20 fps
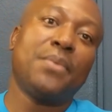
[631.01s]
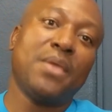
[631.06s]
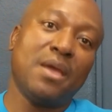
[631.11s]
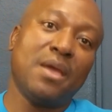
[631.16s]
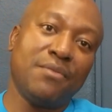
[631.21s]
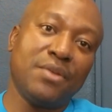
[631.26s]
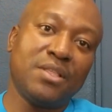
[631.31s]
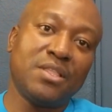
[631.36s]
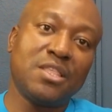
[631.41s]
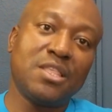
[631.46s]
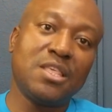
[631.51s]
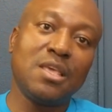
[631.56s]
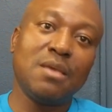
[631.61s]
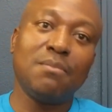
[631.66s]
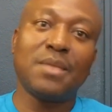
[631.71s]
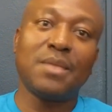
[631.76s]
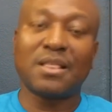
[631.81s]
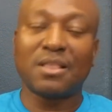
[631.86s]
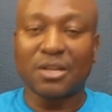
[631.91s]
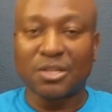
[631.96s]
They have a team
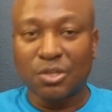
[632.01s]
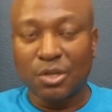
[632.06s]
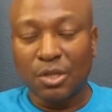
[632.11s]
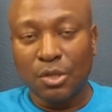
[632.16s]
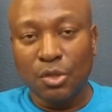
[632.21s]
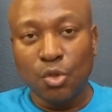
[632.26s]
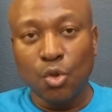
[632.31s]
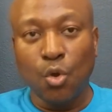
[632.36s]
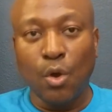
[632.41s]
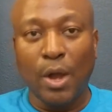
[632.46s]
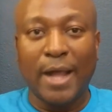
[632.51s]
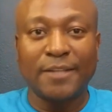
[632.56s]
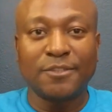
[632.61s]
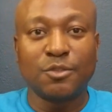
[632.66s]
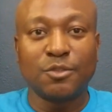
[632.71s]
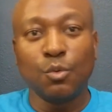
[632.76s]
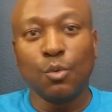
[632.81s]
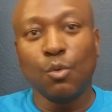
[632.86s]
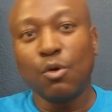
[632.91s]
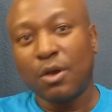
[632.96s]
that's actually know how
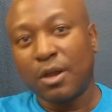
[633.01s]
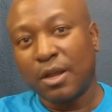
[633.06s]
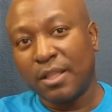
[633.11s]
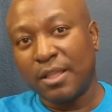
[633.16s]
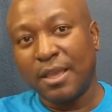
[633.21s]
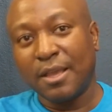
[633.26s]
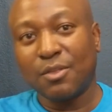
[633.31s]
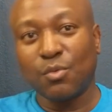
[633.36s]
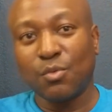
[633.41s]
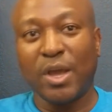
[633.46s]
to work on X,